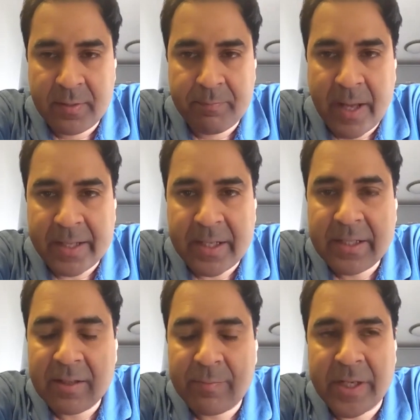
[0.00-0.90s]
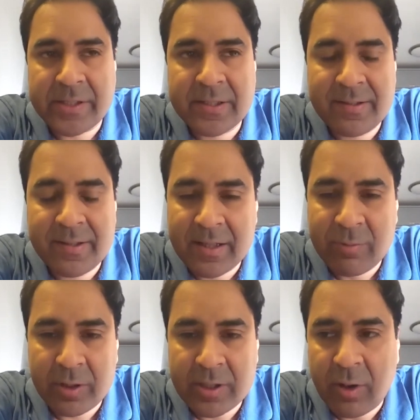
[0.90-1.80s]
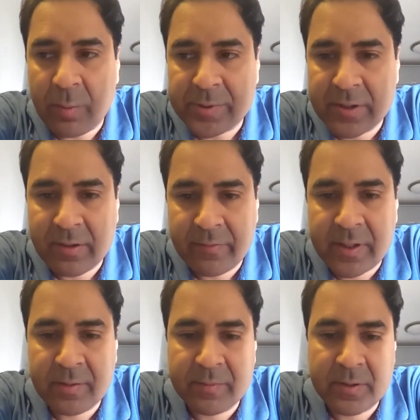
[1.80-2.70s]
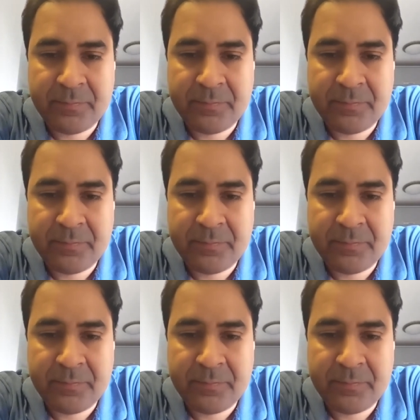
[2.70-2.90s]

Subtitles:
banking these precious cells, what are the options available?